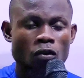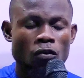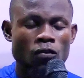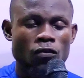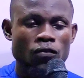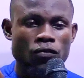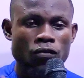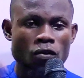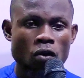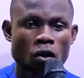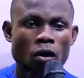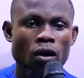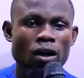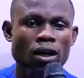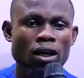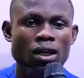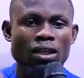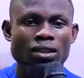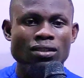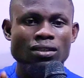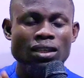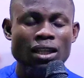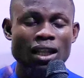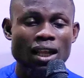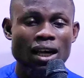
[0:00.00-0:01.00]
For a
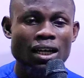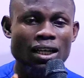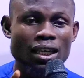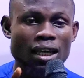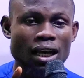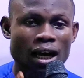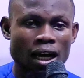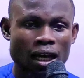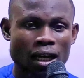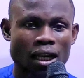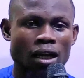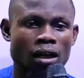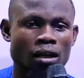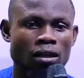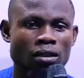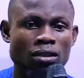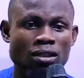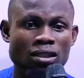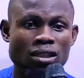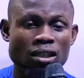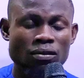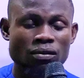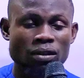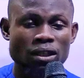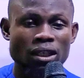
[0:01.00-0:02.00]
salary earner
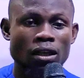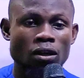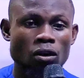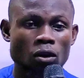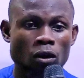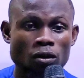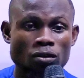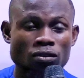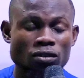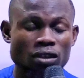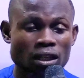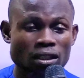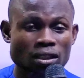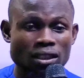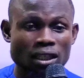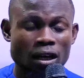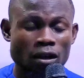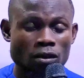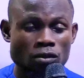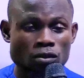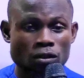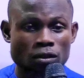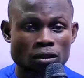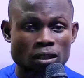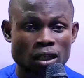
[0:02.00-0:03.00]
receiving
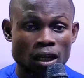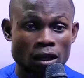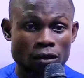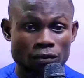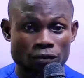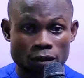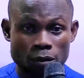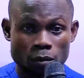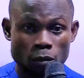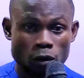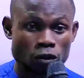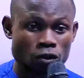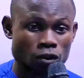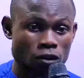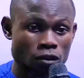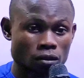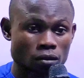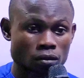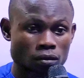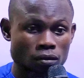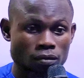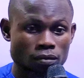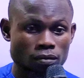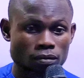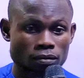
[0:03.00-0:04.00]
100,000 every month,
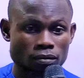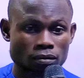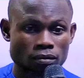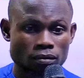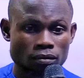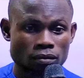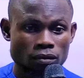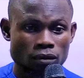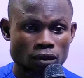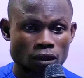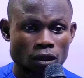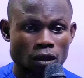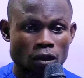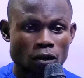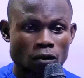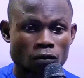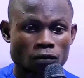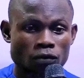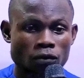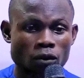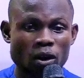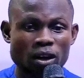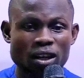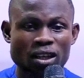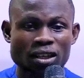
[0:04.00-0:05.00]

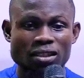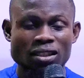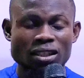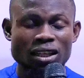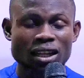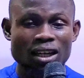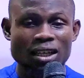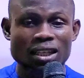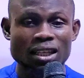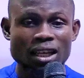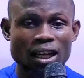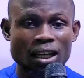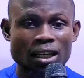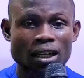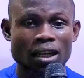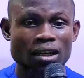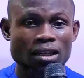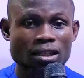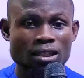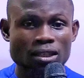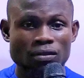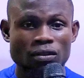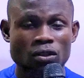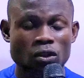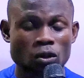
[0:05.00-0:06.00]
for a salary earner
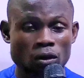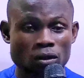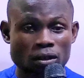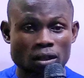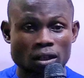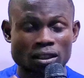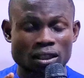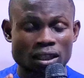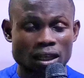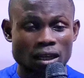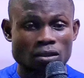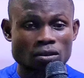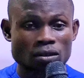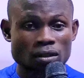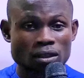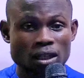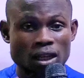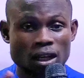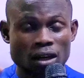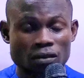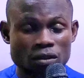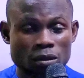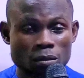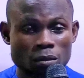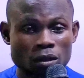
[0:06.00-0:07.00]
receiving
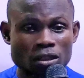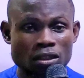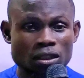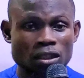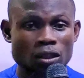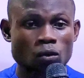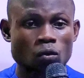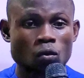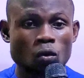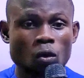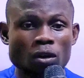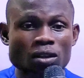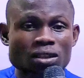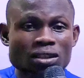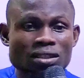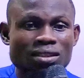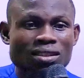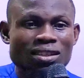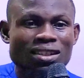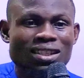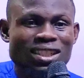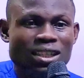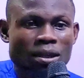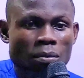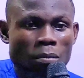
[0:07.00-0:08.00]
100,000 every month, the
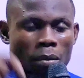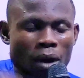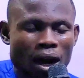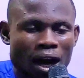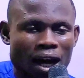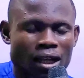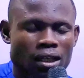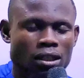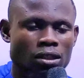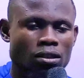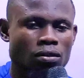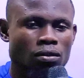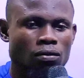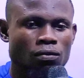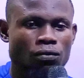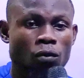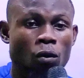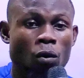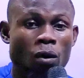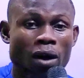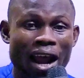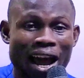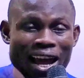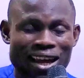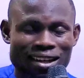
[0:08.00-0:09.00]
quantity demand
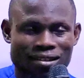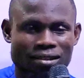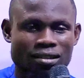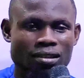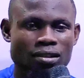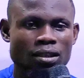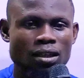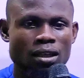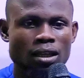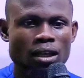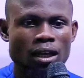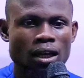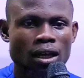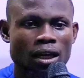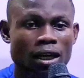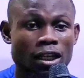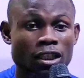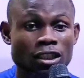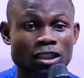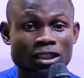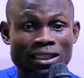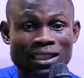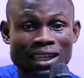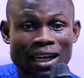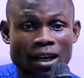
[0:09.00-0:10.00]
for rice
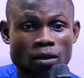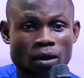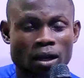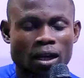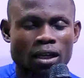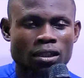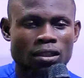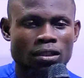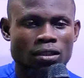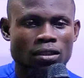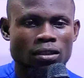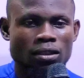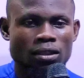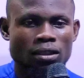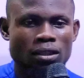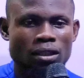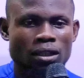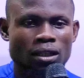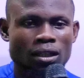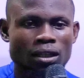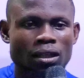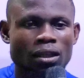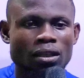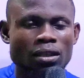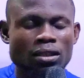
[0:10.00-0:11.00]
in January
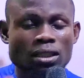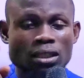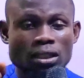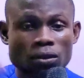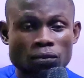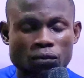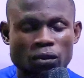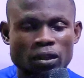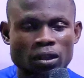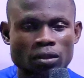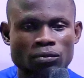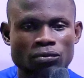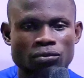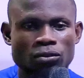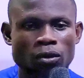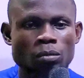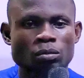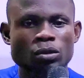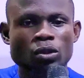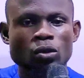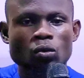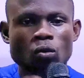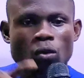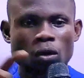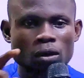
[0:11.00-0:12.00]
is different
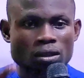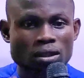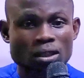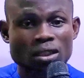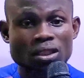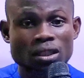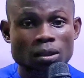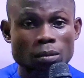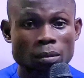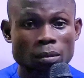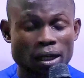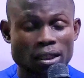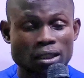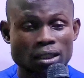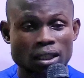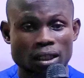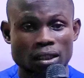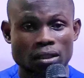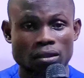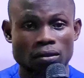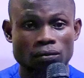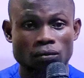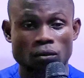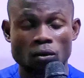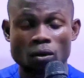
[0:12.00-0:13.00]
from the quantity
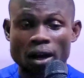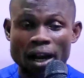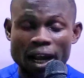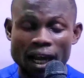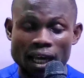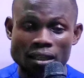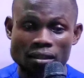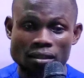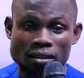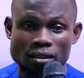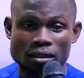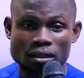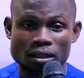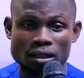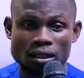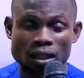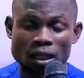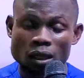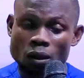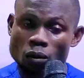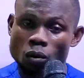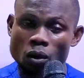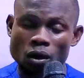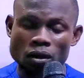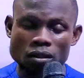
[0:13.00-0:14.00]
demanded for rice
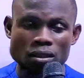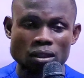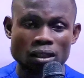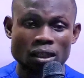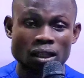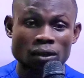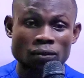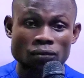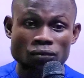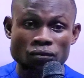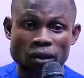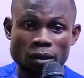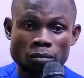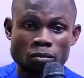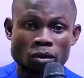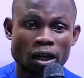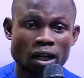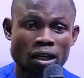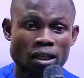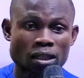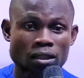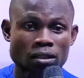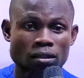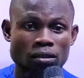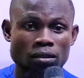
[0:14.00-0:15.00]
in what? In
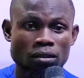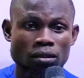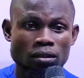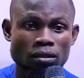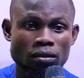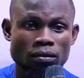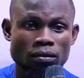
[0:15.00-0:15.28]
February.